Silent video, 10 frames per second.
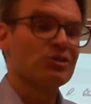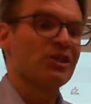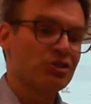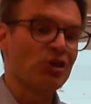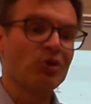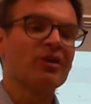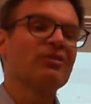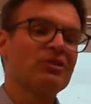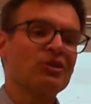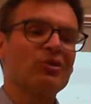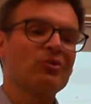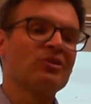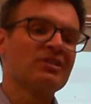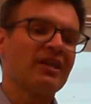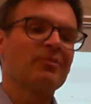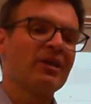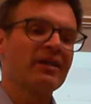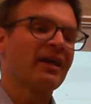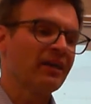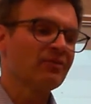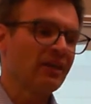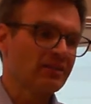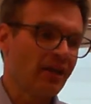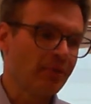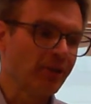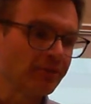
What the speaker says: I just don't give it to you the same day that I give the assignment.